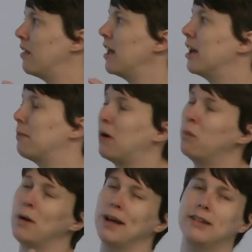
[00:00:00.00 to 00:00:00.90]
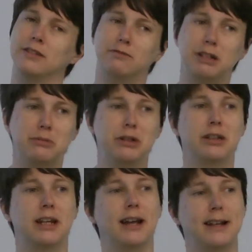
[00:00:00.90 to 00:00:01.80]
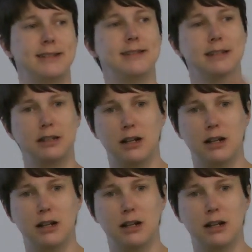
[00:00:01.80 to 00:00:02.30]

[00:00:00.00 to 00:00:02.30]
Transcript: think about ways of reworking existing